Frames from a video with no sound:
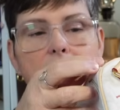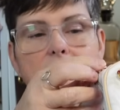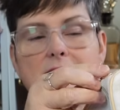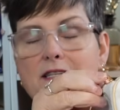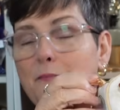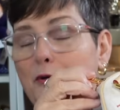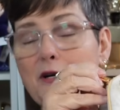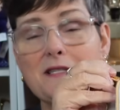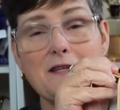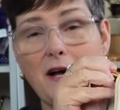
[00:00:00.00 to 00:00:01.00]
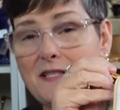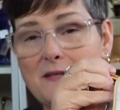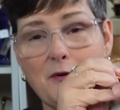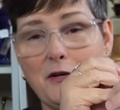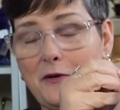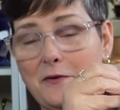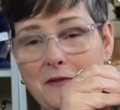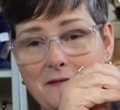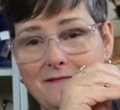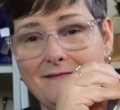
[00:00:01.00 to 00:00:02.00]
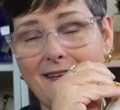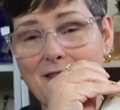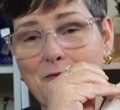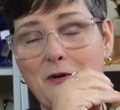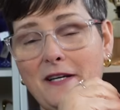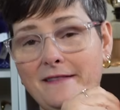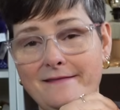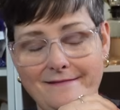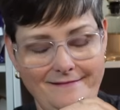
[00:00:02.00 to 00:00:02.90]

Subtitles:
the zipper is not smooth. That's one.